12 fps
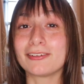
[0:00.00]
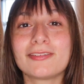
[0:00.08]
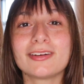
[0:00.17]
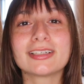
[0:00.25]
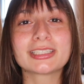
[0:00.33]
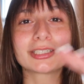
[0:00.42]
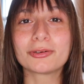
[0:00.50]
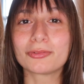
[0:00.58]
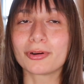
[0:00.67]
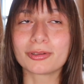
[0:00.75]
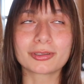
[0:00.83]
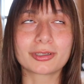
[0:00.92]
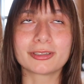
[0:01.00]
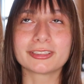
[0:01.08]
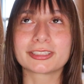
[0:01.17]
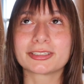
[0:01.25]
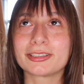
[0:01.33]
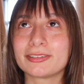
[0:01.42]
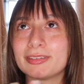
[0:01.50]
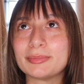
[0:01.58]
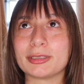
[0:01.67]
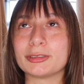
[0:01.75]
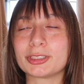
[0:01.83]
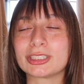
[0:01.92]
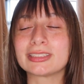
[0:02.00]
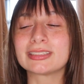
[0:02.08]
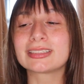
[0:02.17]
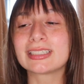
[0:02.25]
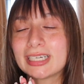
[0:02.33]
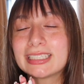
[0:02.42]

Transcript: feels like a roller coaster of emotions.